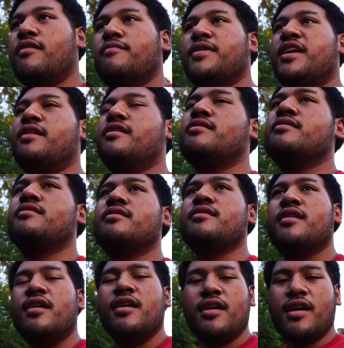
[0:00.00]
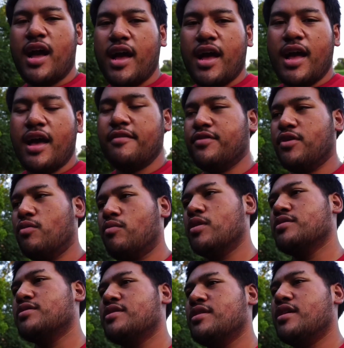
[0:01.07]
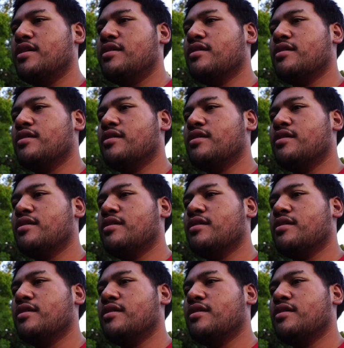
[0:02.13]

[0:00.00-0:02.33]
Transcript: man, I have no words today.